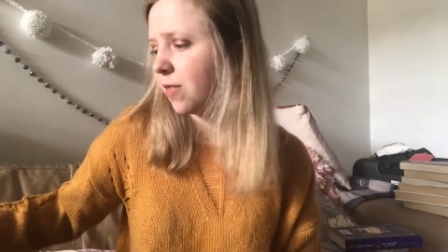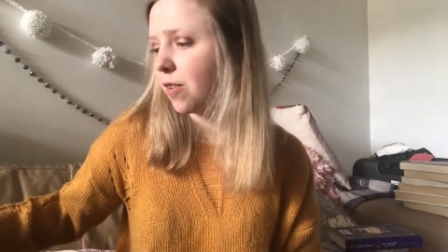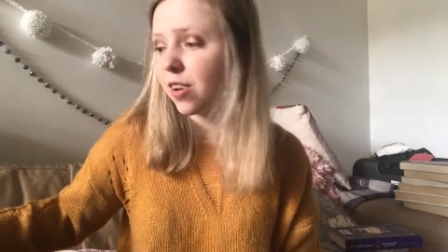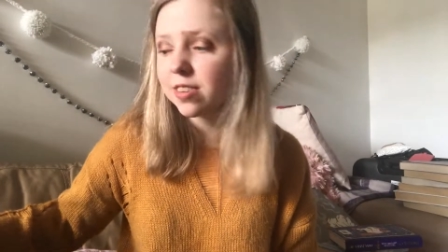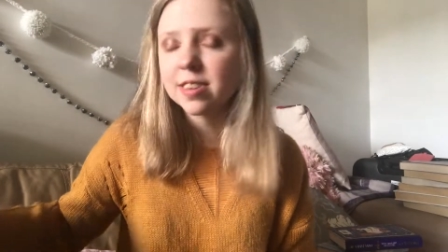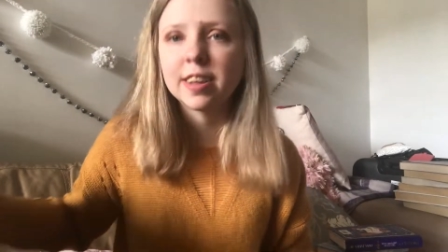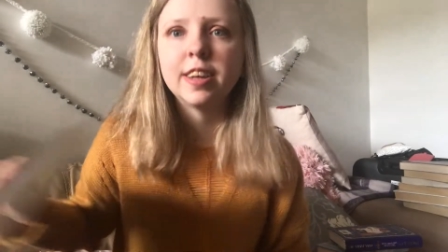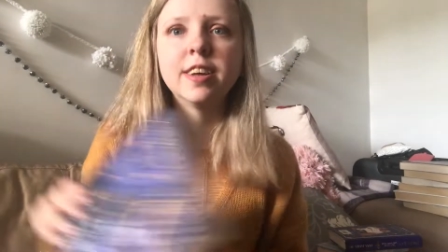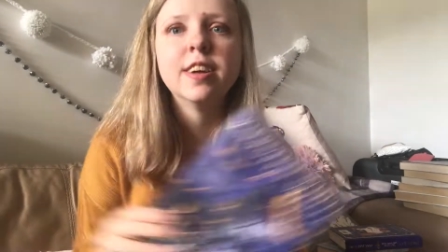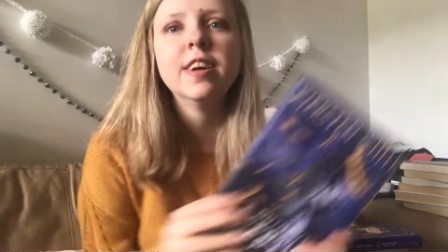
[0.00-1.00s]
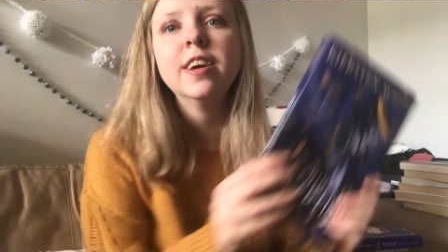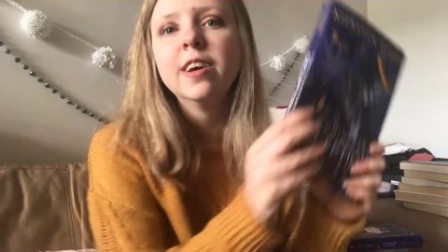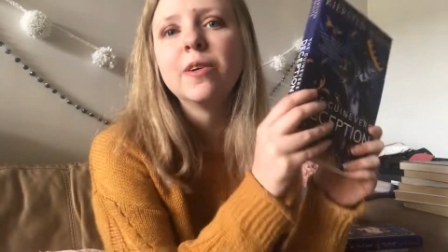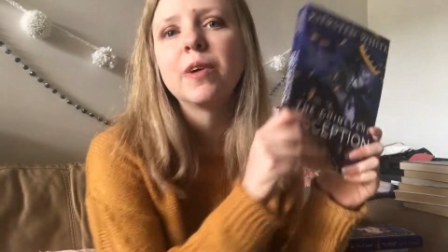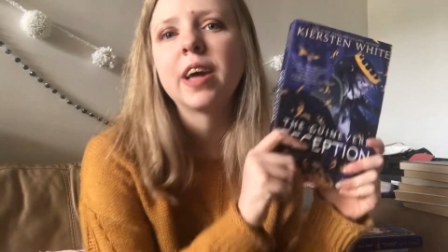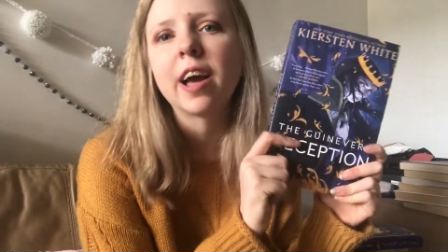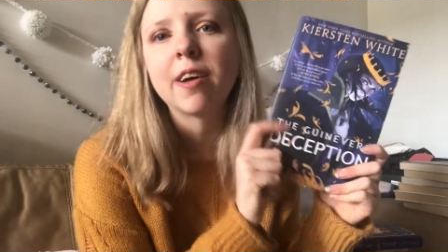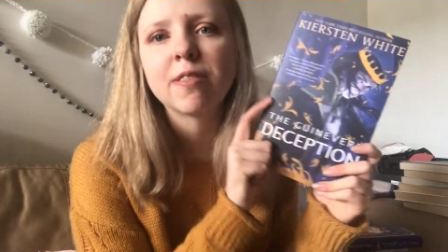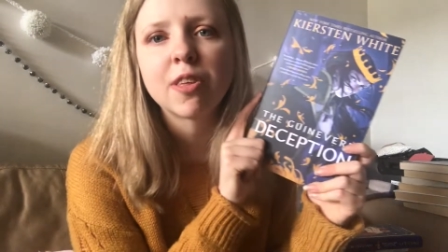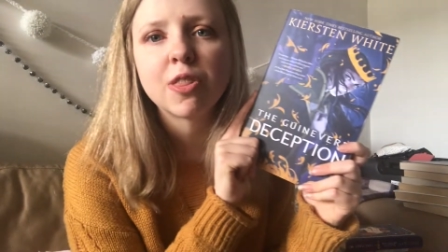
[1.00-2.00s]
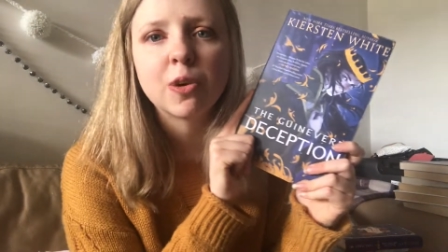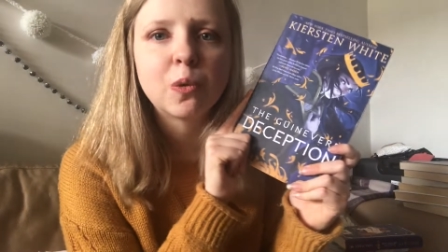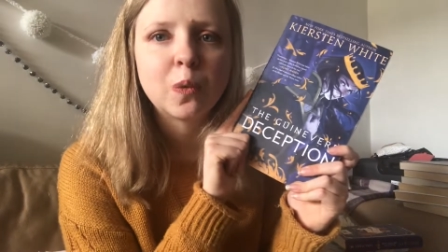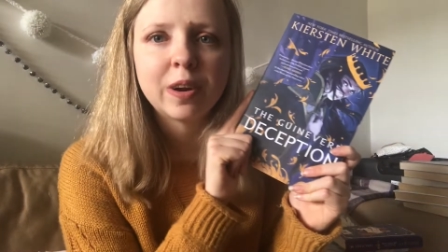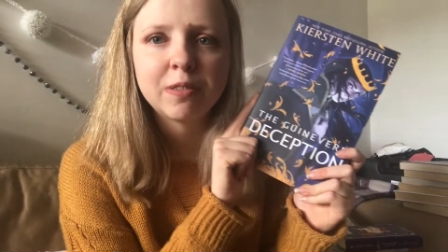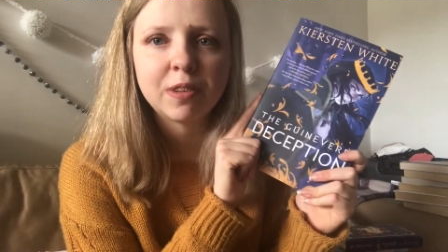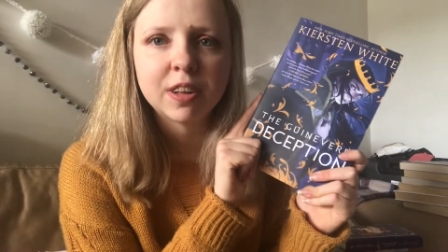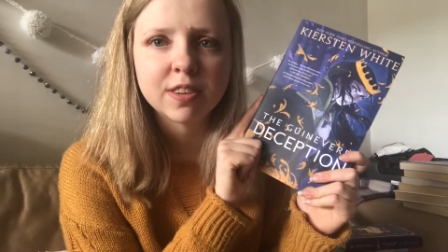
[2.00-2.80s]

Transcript: Firstly, we have The Guinevere